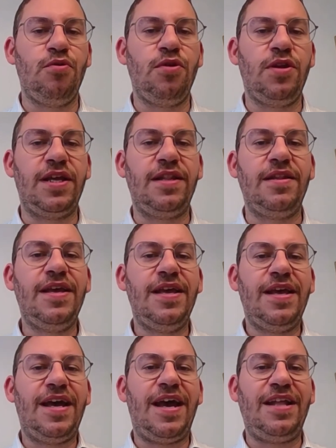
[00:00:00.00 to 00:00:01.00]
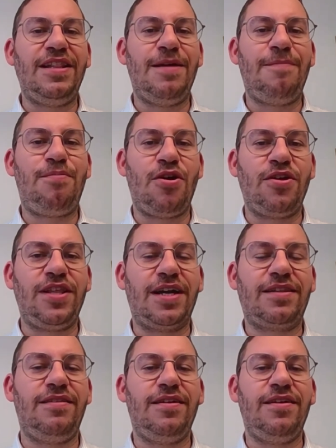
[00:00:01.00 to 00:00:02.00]
pool in the
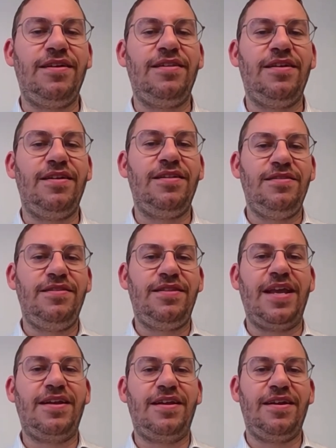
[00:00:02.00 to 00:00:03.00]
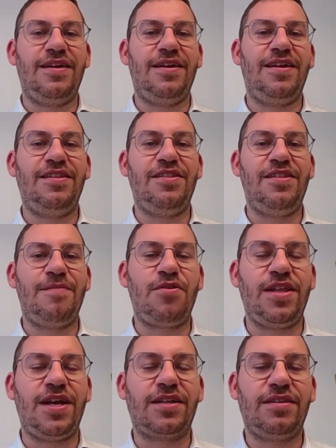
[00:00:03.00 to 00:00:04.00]
product, take the
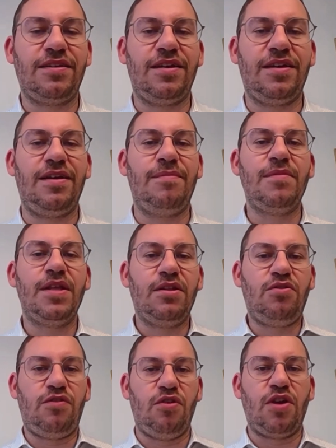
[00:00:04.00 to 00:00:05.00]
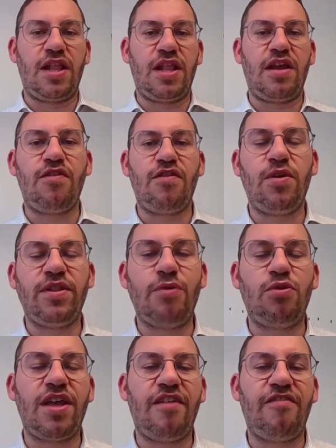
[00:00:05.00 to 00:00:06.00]
product together from what
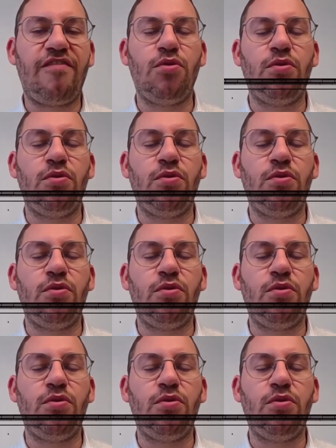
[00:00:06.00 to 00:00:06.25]
they would have